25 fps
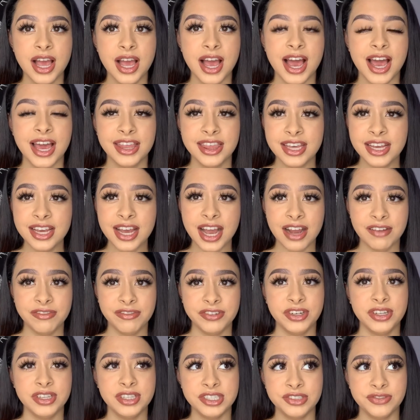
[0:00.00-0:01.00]
I think
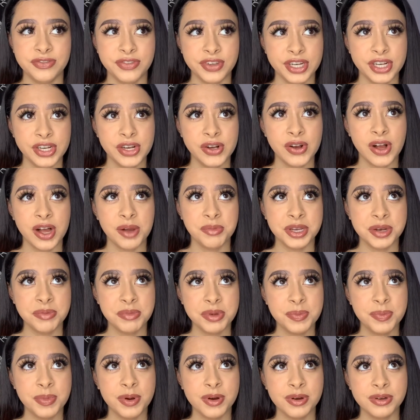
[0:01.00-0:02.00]
after this video, I'm going to
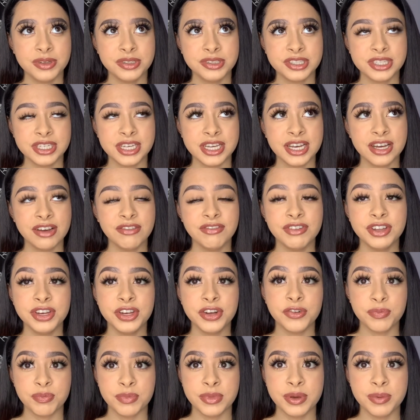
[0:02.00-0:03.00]
be posting a video
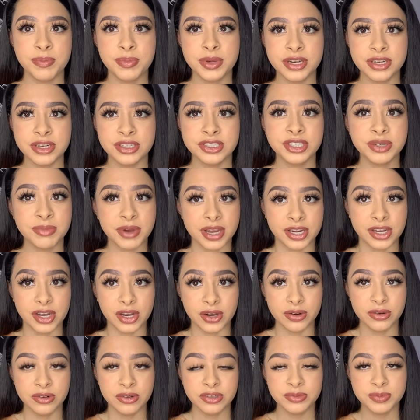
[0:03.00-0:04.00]
of me piercing my
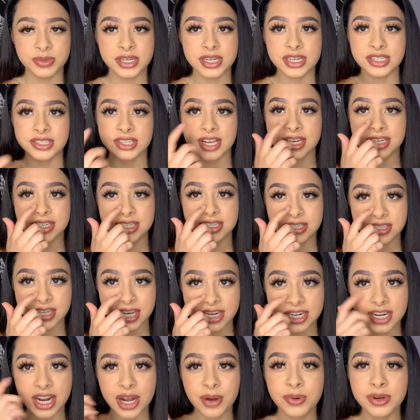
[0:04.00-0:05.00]
nose because I
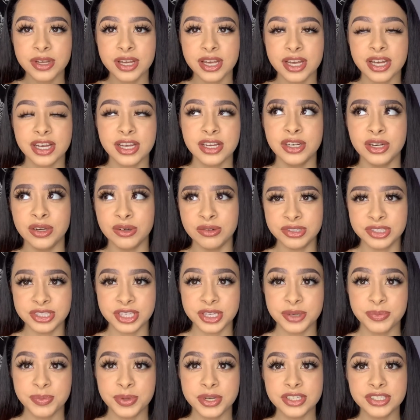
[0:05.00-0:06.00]
decided I would get a nose
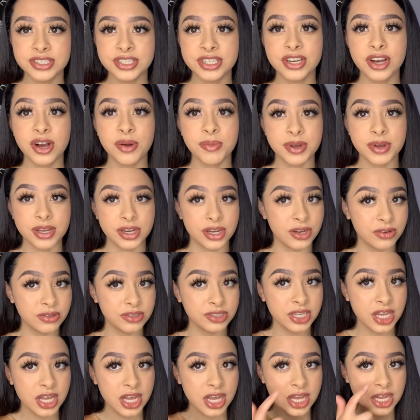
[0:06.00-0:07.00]
stud piercing on my nose.